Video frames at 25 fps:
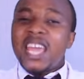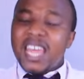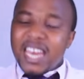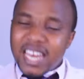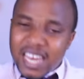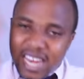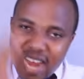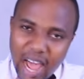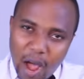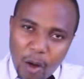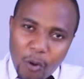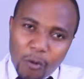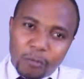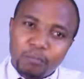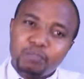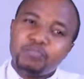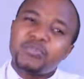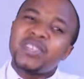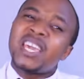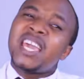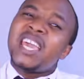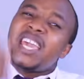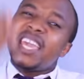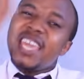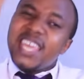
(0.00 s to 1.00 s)
Now,
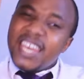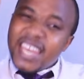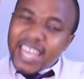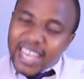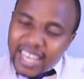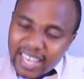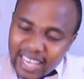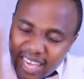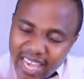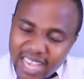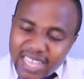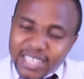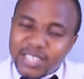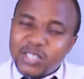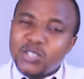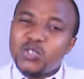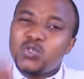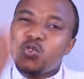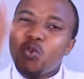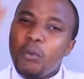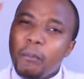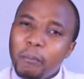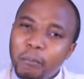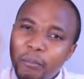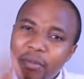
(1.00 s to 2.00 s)
in case
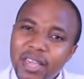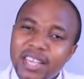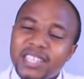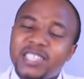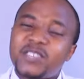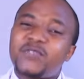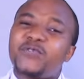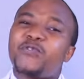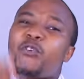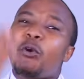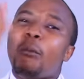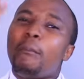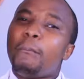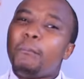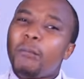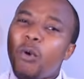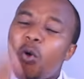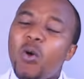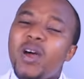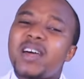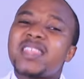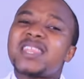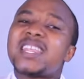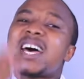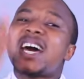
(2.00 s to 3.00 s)
you miss for
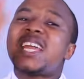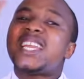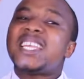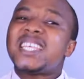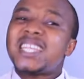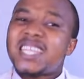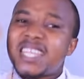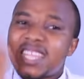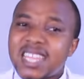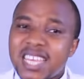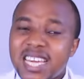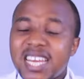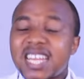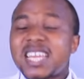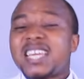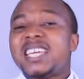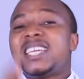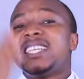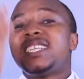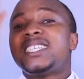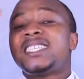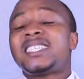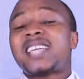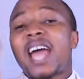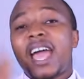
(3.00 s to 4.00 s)
more than
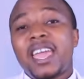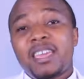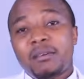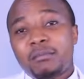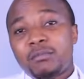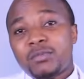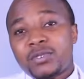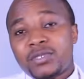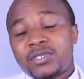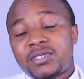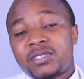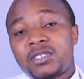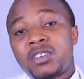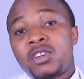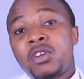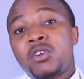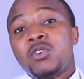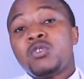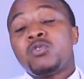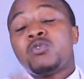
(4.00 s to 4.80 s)
3 times